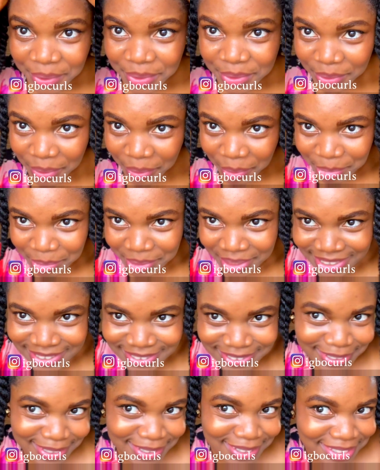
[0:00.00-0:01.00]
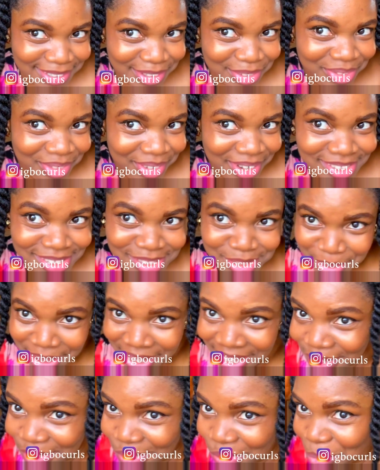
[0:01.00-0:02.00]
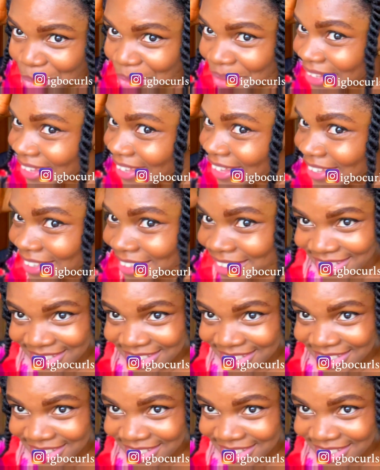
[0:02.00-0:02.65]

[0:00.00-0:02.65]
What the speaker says: So I hope you can see the difference. My hair's super thick.